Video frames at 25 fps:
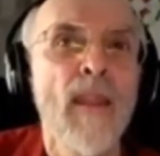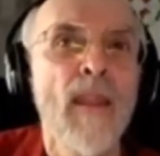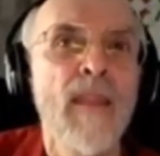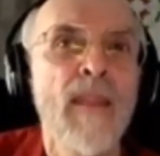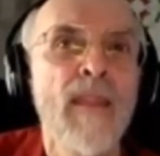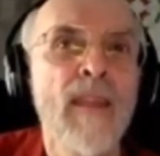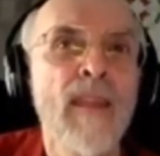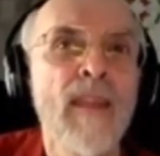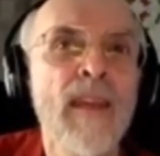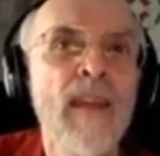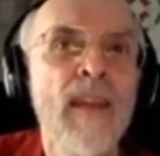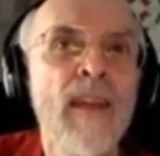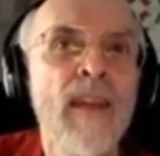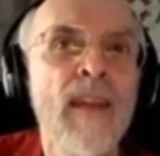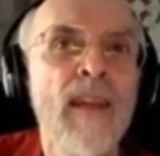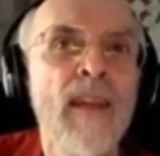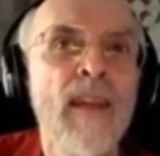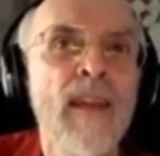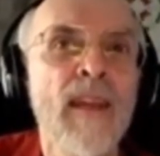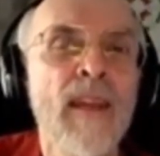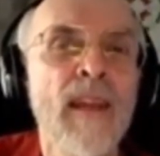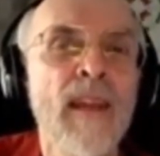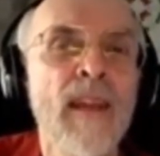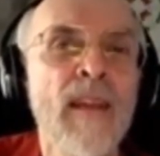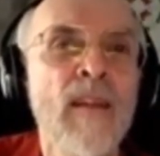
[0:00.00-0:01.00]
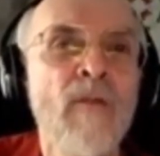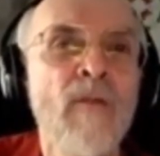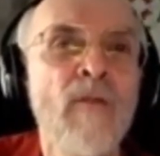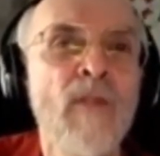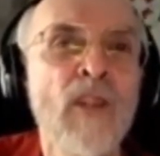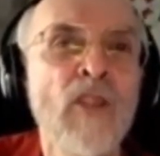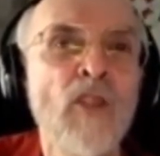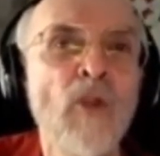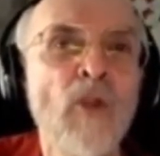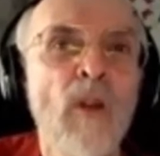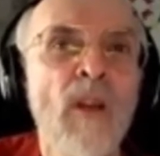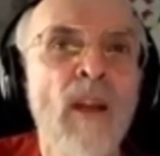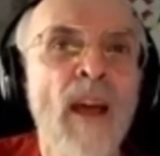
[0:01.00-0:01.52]
the
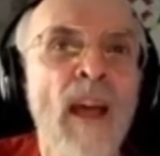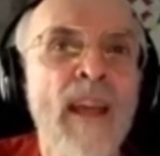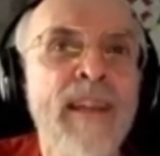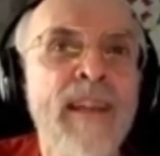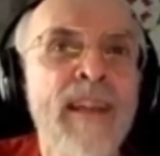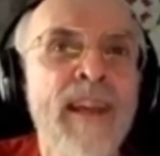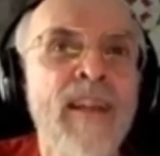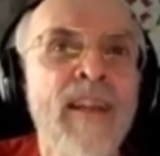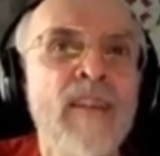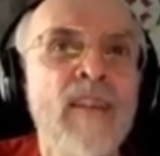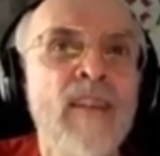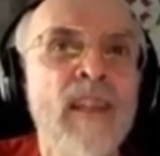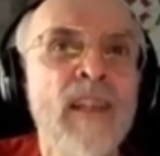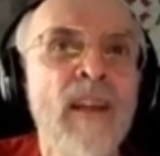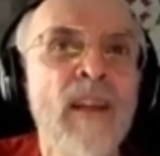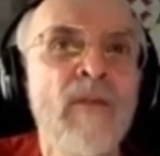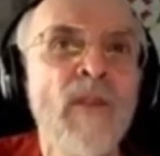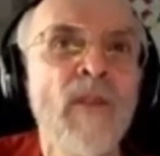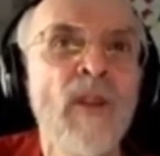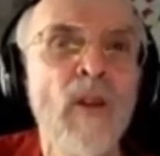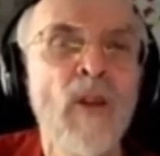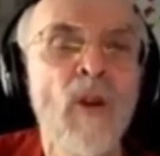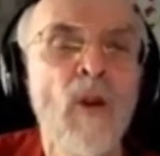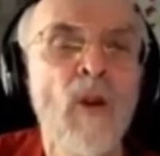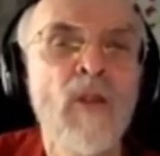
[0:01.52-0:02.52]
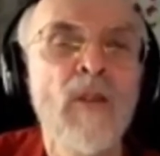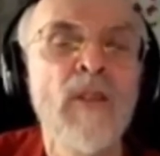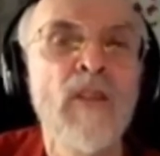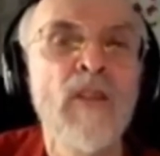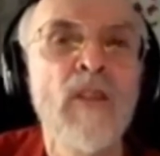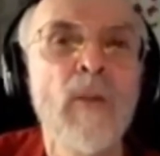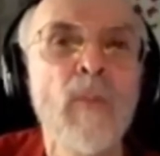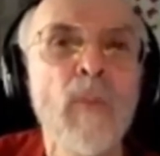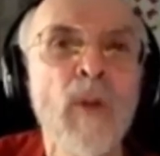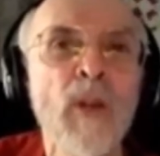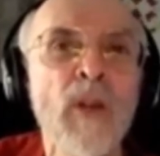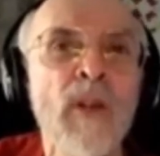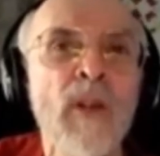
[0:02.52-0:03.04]
individual identity of the local
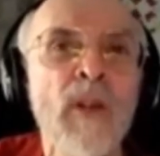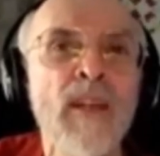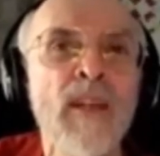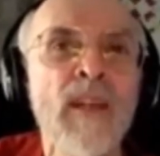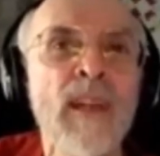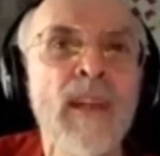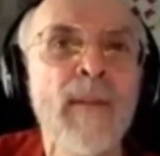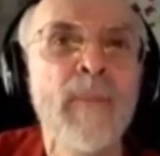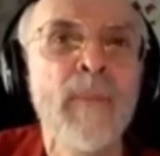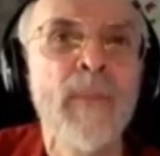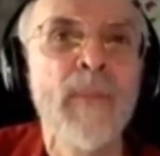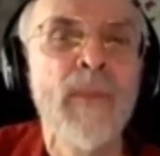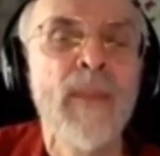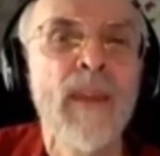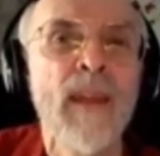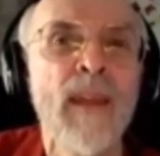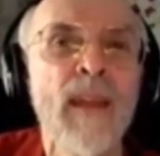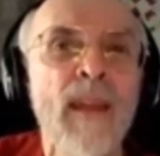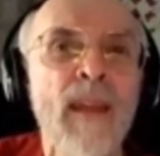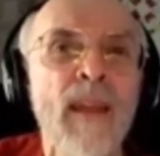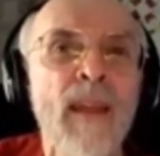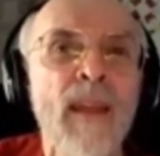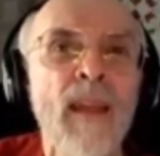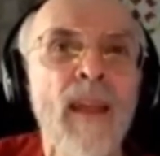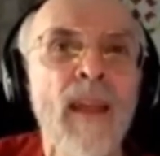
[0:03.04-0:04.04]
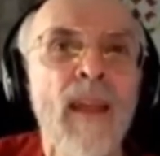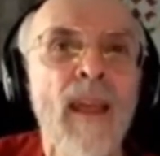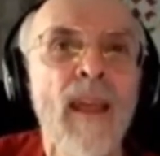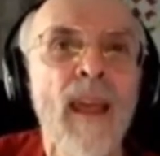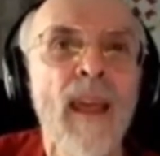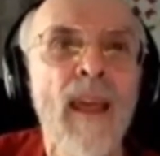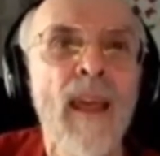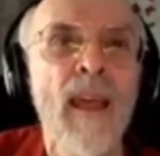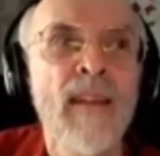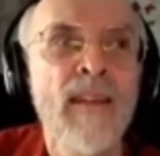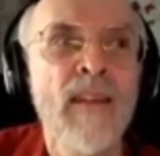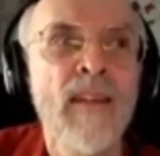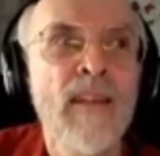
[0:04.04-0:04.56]
community.
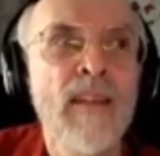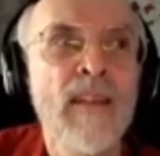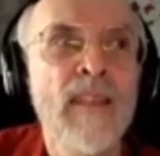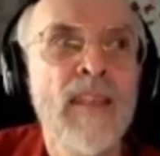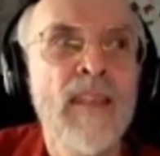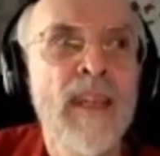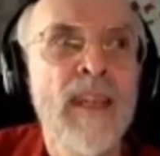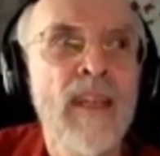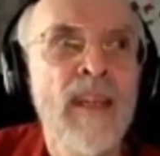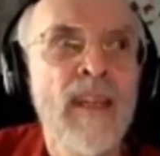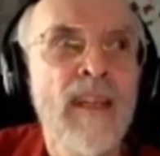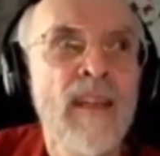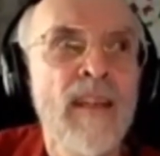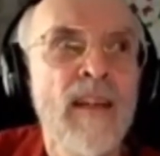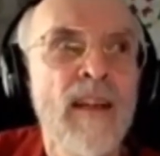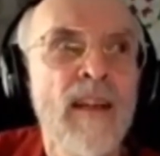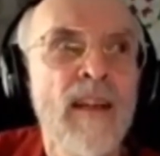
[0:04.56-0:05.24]
And indeed,